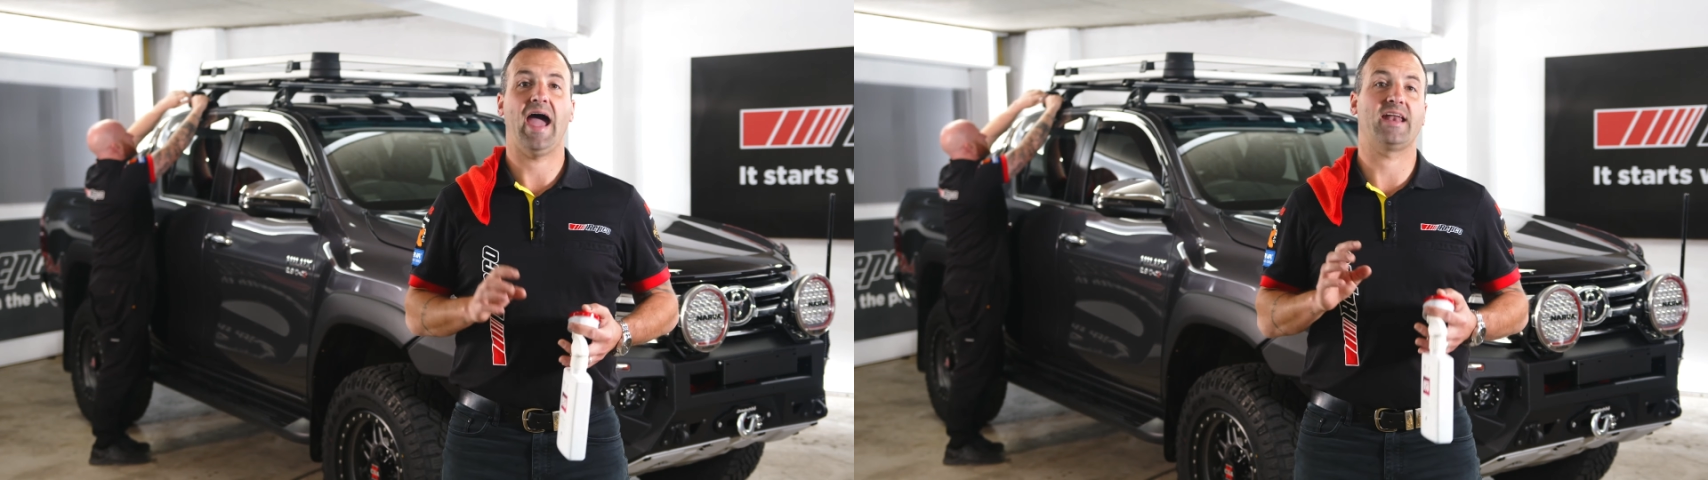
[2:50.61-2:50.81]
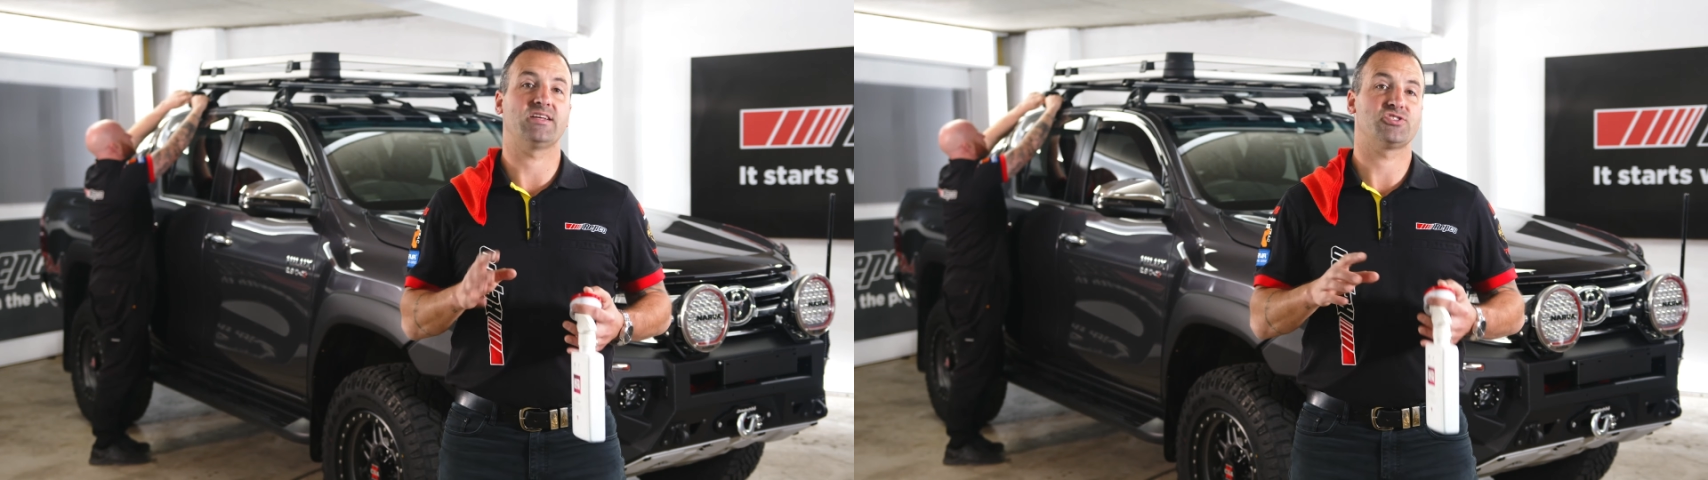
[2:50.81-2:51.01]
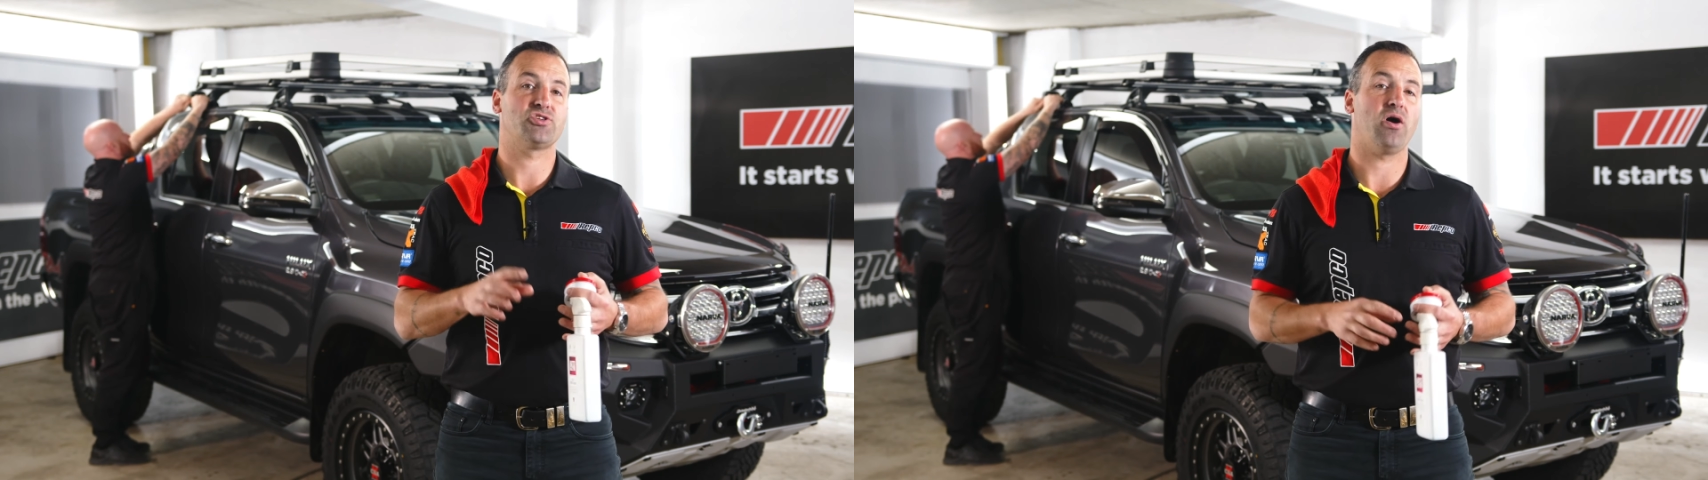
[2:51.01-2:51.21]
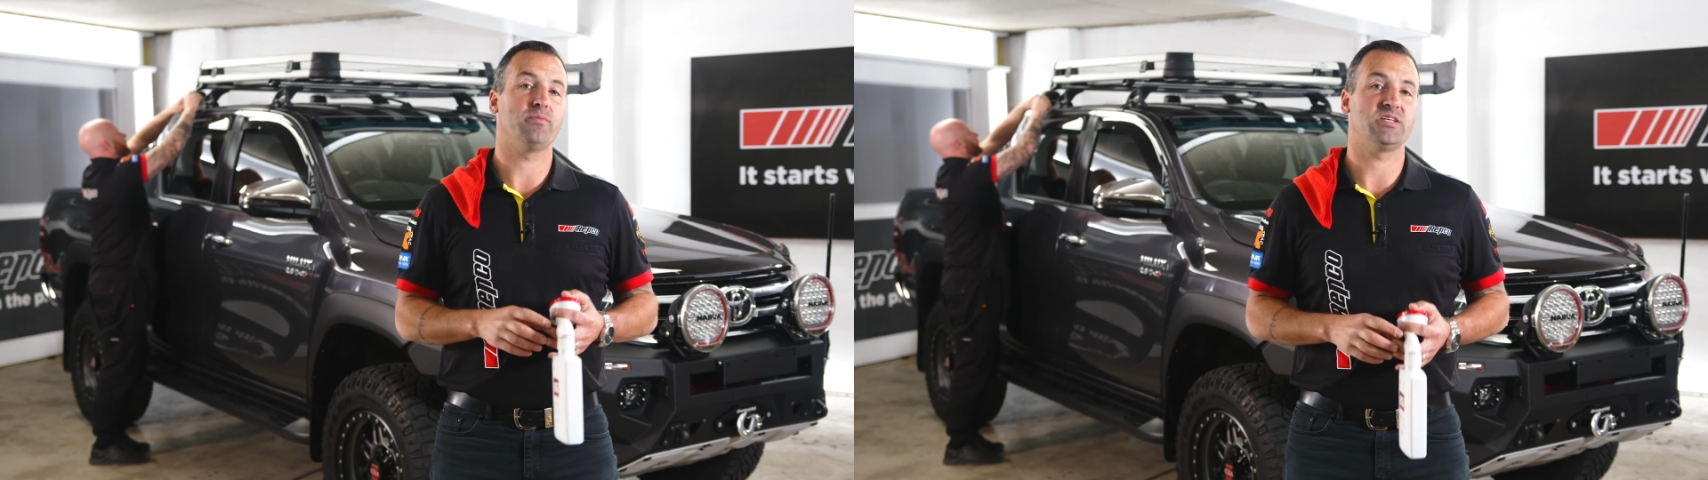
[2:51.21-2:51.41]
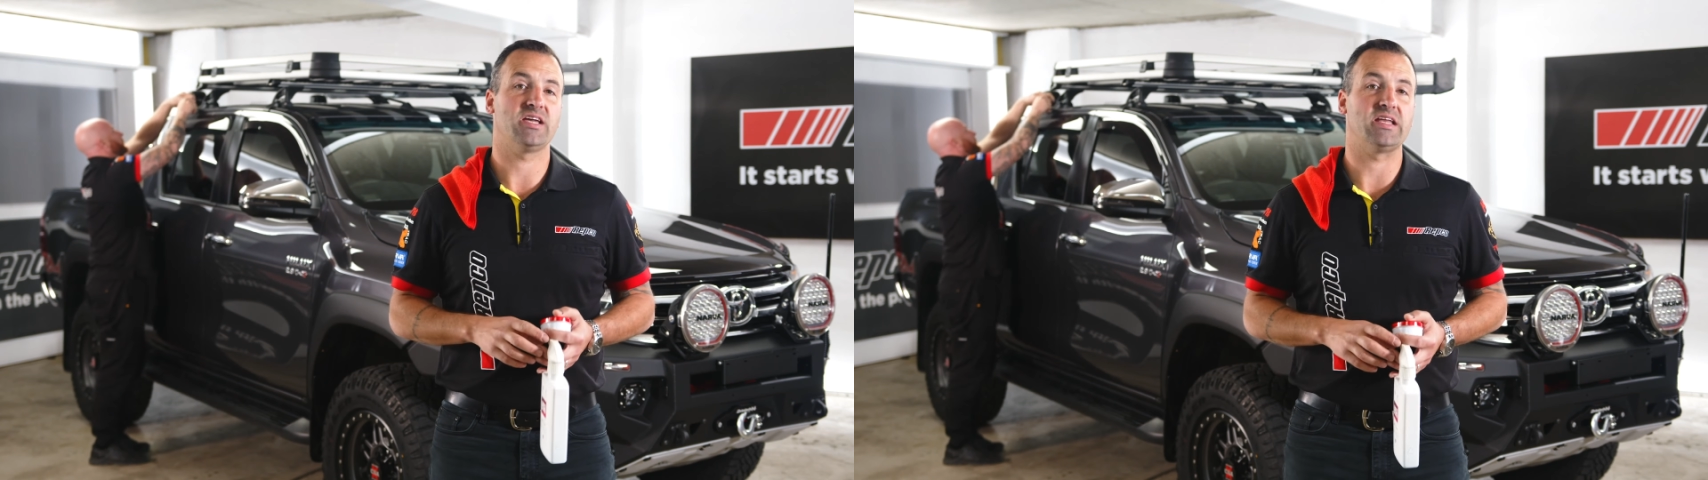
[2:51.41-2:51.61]
and it's
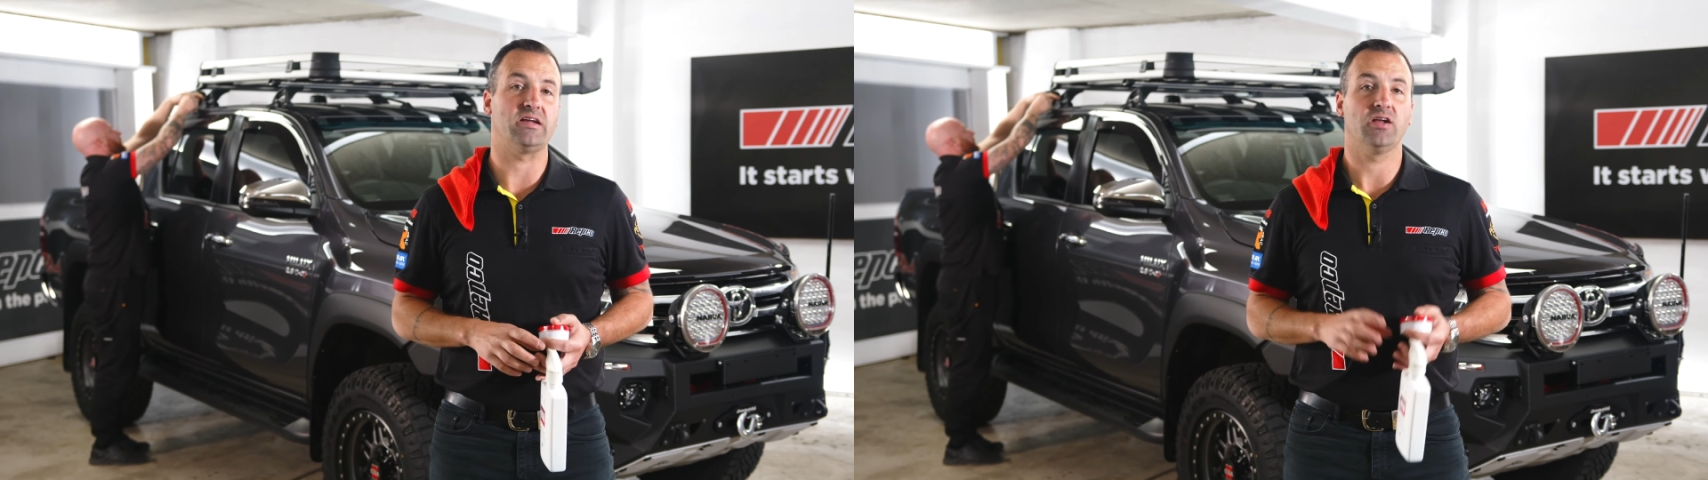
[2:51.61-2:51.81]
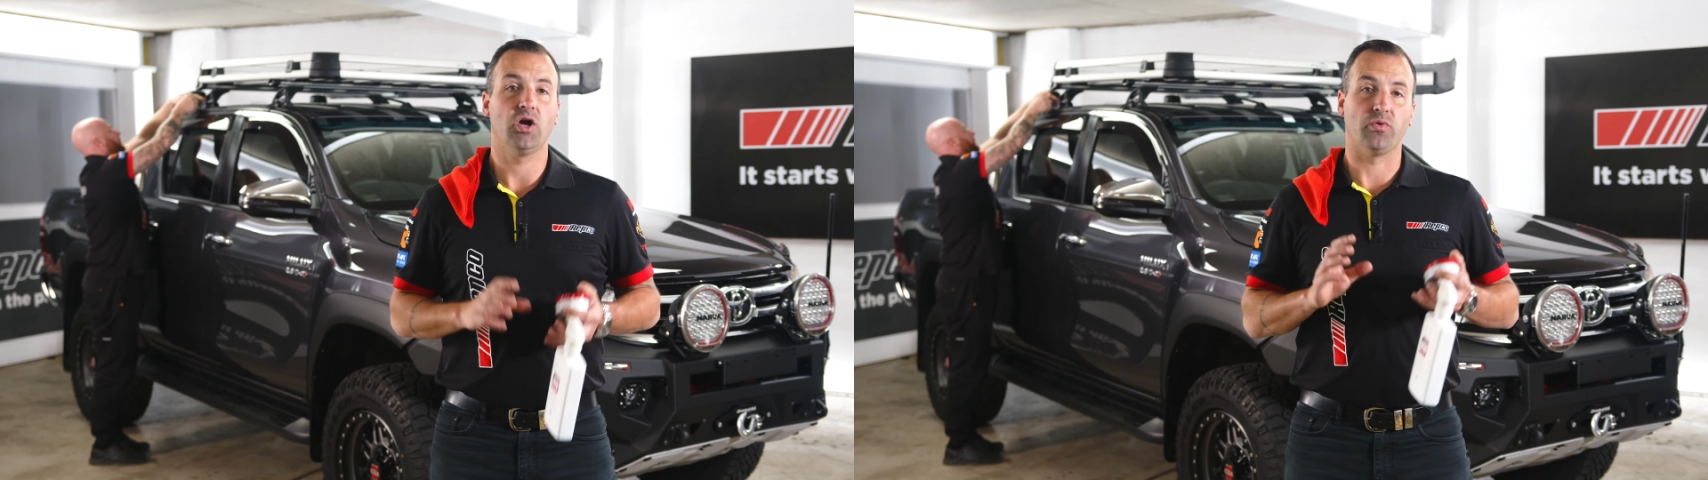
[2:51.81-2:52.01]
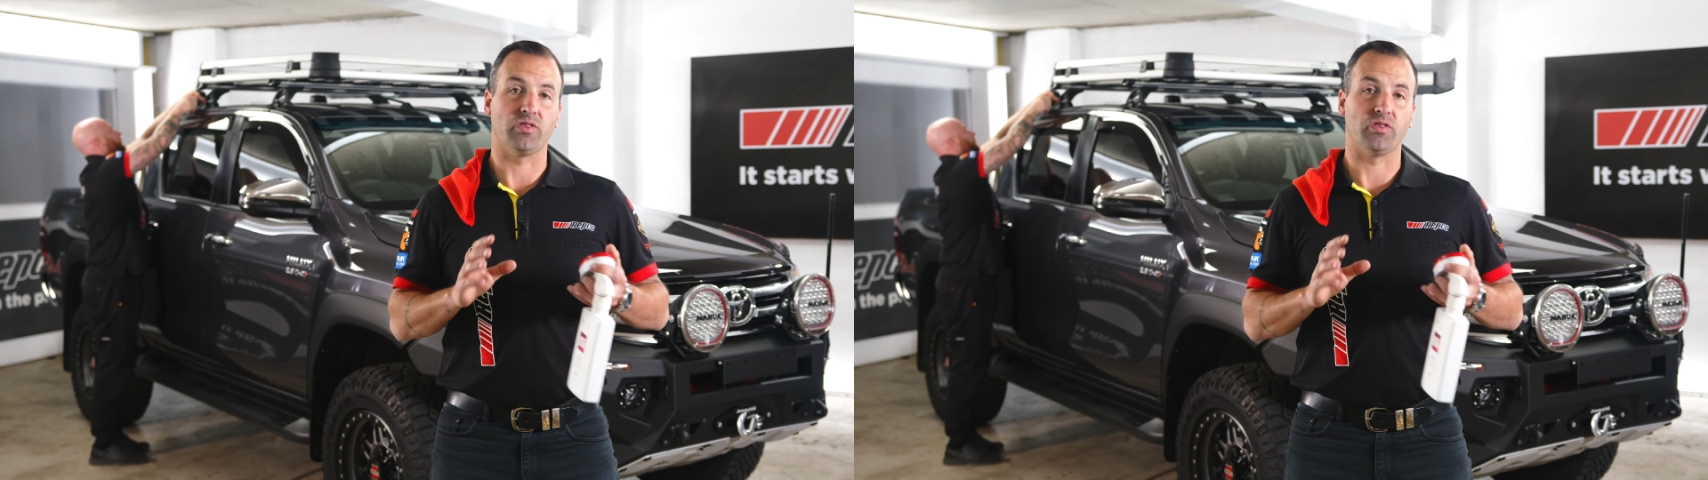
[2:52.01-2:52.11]
time to hit it